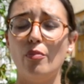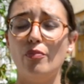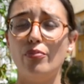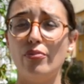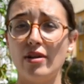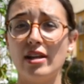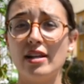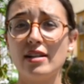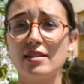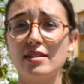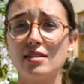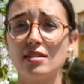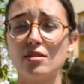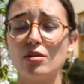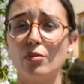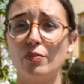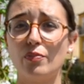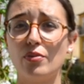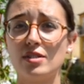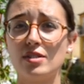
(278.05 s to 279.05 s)
brings
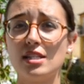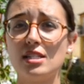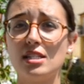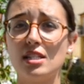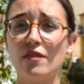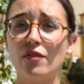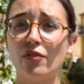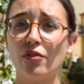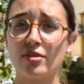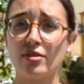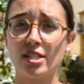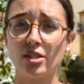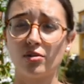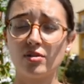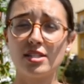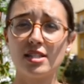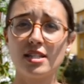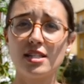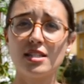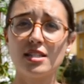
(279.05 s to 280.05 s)
positive
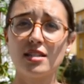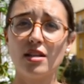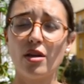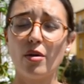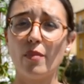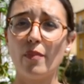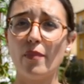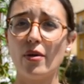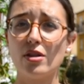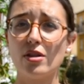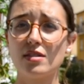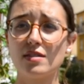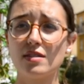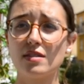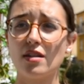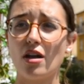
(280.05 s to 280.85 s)
consequences, but